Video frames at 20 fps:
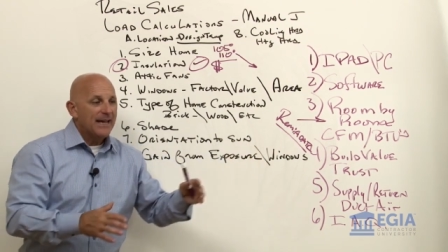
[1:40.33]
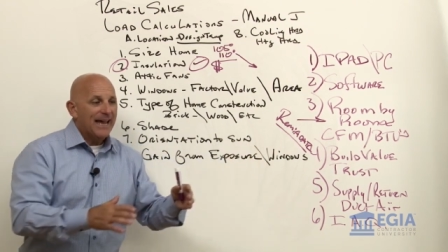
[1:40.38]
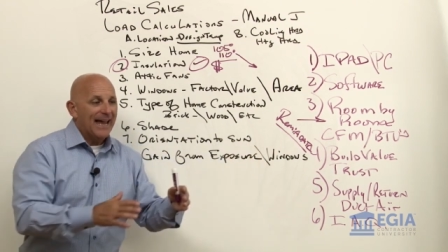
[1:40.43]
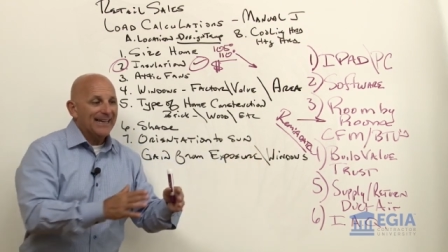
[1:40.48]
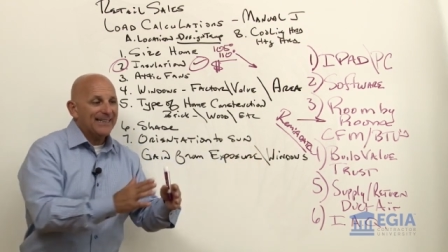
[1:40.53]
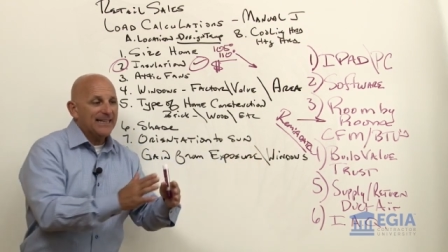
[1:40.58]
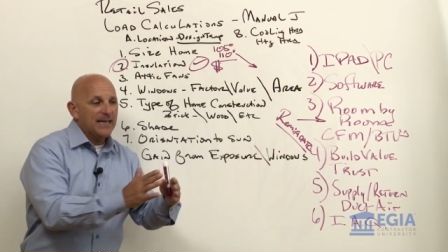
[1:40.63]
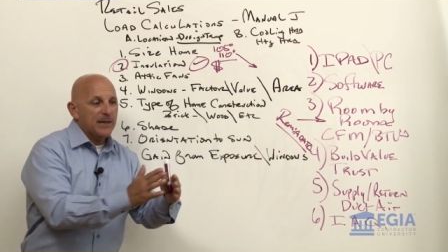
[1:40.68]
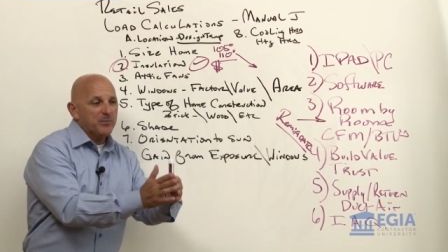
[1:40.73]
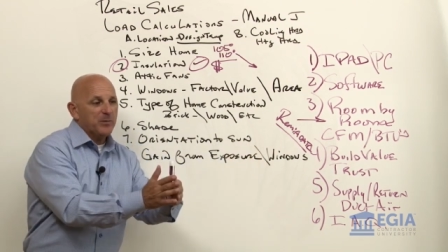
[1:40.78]

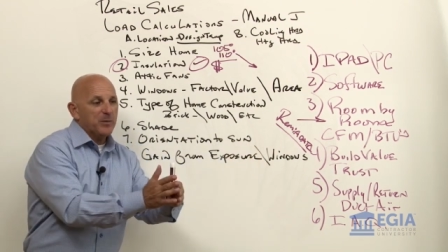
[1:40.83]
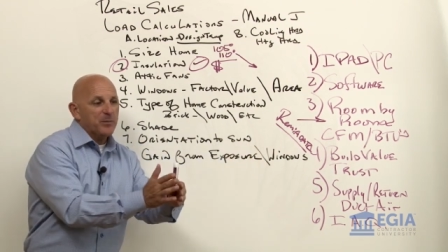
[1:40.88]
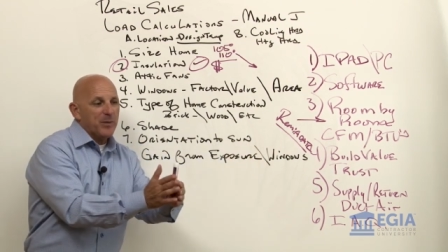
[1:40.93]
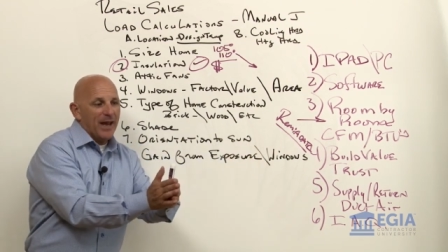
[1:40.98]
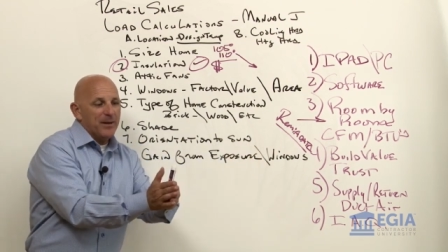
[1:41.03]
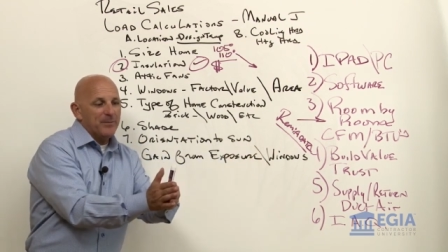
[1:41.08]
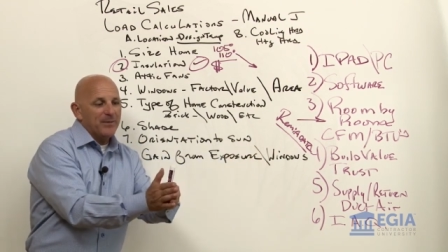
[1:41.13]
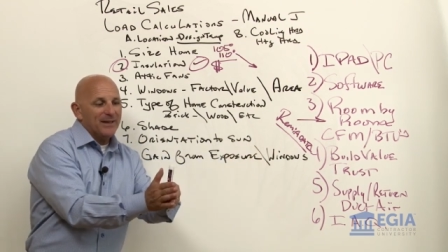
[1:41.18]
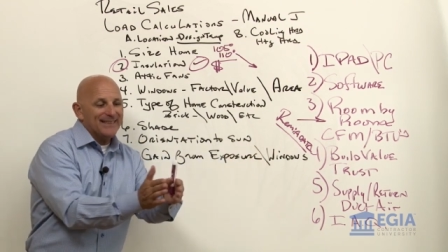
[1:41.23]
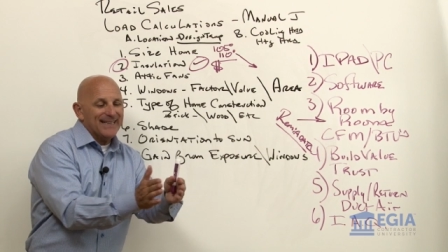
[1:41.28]
and keep the
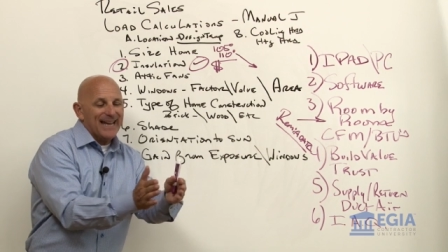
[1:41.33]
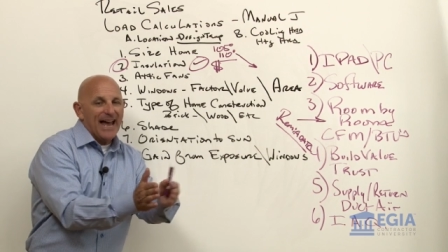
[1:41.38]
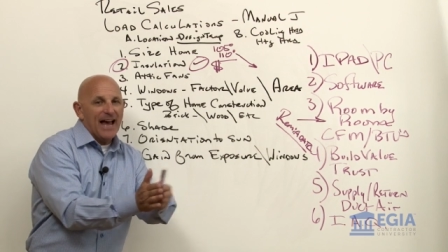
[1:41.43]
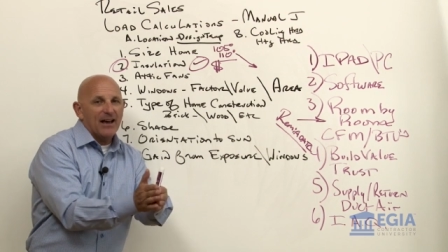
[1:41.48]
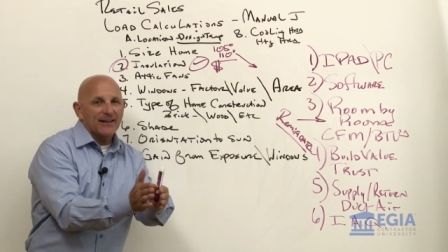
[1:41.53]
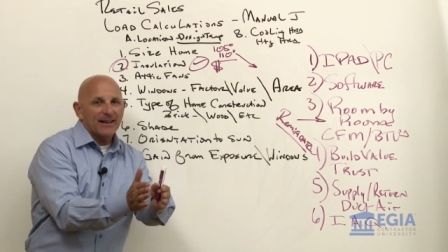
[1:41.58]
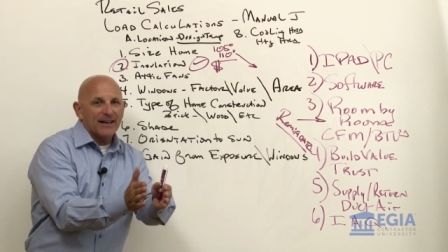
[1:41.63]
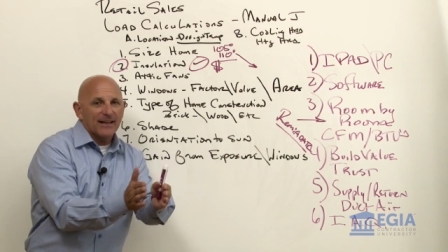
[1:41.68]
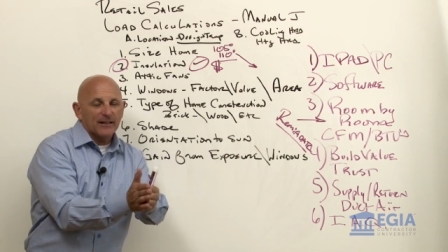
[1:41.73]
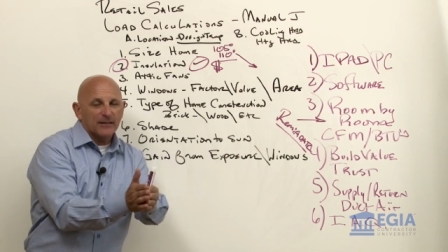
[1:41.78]
payment
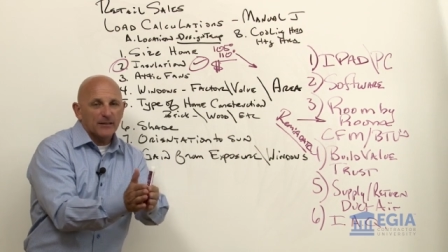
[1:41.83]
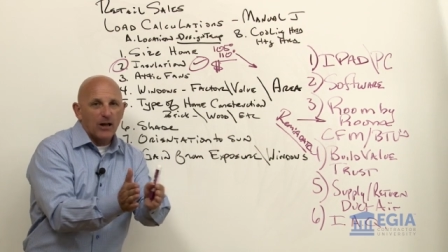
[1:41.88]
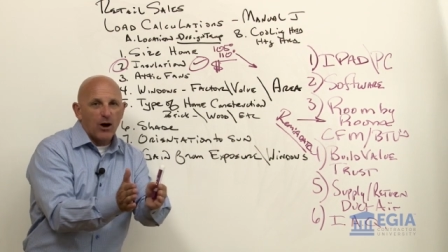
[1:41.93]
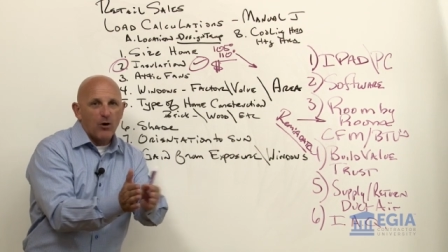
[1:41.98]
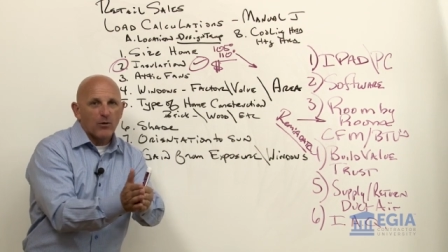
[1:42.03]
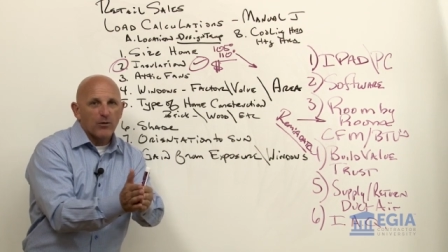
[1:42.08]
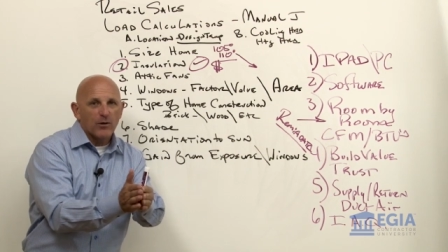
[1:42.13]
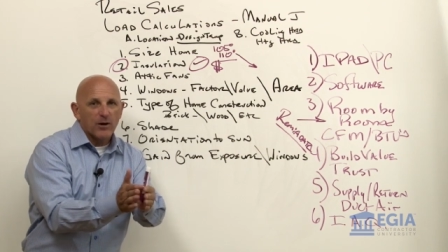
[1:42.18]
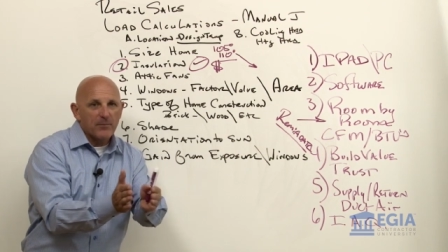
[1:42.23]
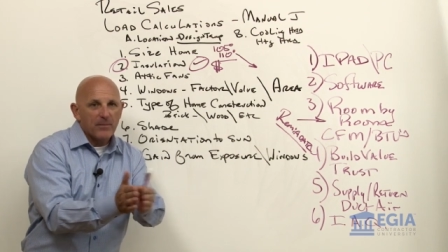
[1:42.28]
down at a
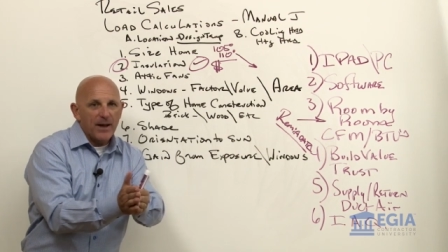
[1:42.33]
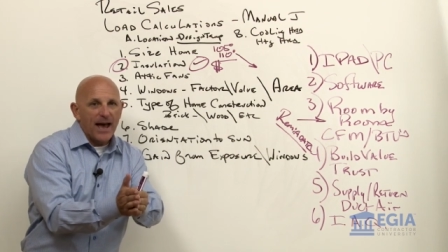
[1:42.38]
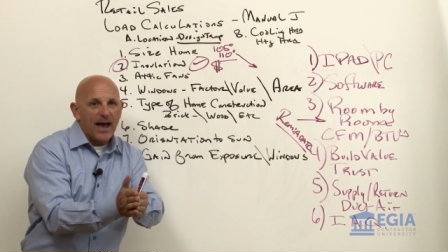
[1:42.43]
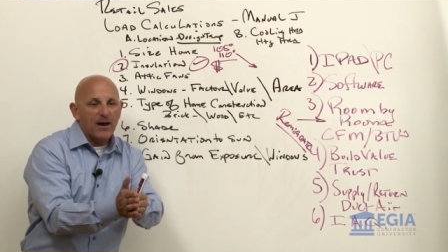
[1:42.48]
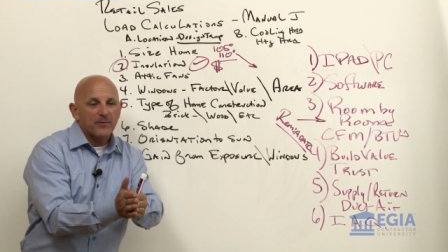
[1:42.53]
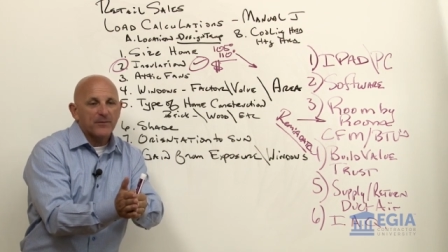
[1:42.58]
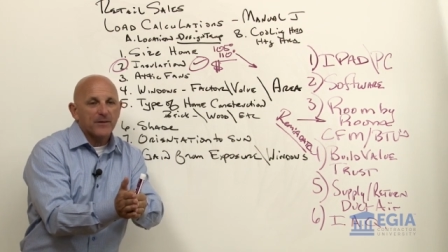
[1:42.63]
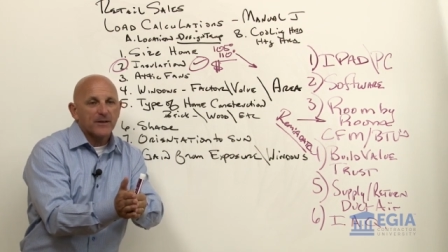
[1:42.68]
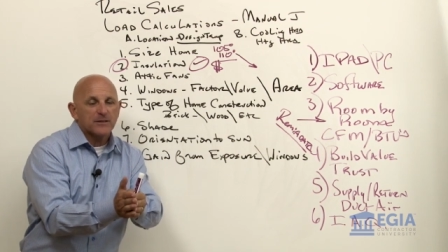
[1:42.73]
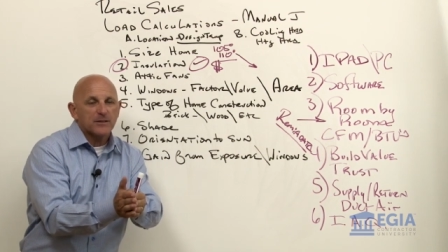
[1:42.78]
lower
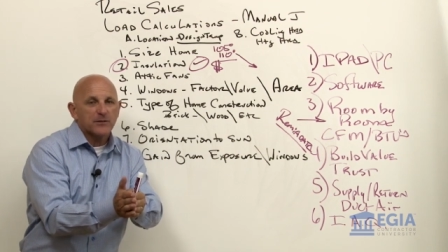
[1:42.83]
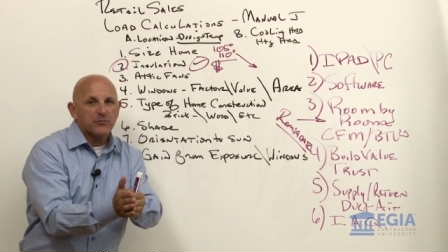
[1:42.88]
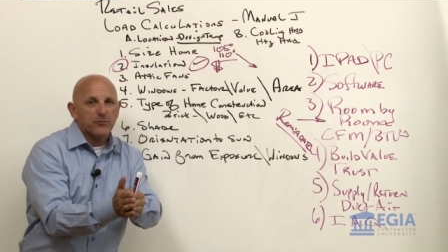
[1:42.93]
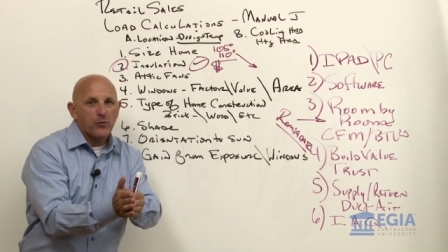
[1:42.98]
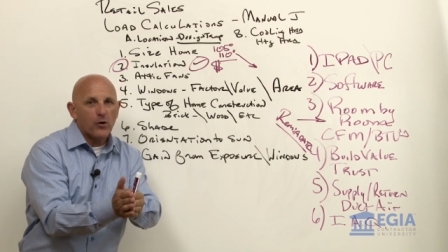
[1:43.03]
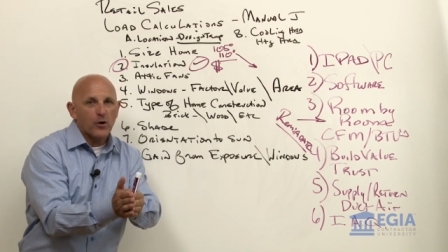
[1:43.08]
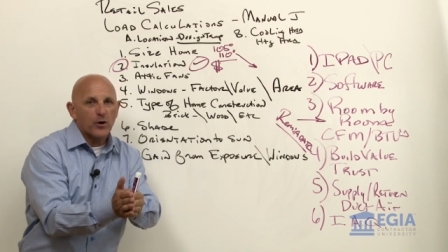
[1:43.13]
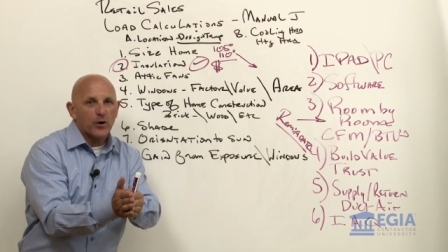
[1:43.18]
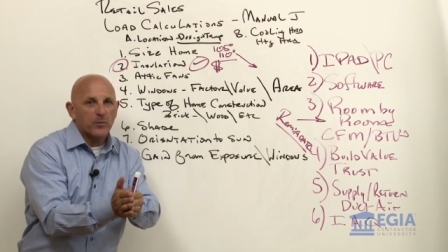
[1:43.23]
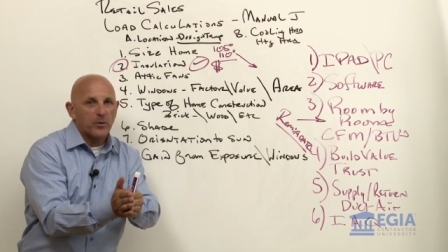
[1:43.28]
amount that's
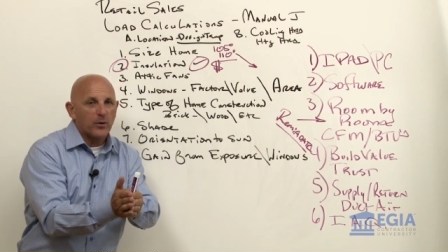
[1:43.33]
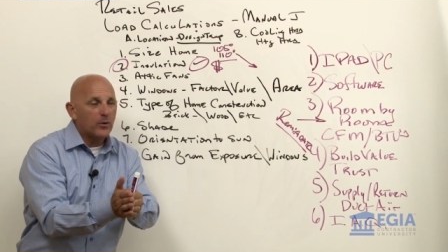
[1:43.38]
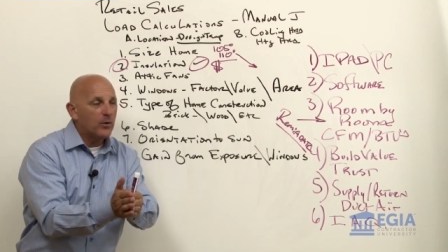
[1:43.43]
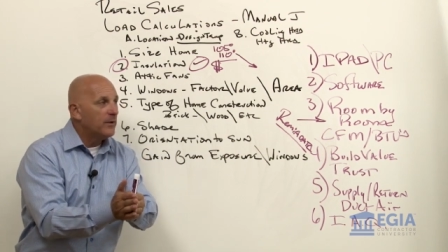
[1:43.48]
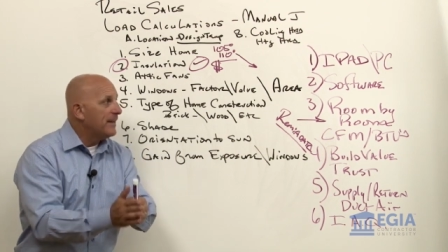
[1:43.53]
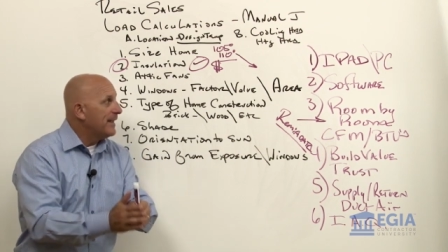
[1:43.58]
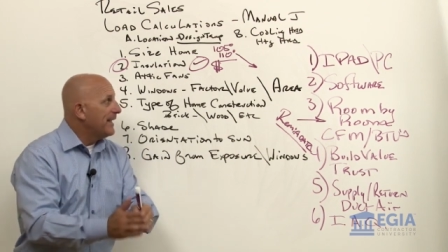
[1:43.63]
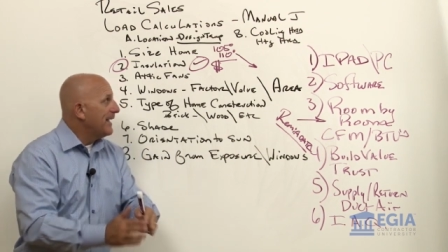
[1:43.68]
affordable,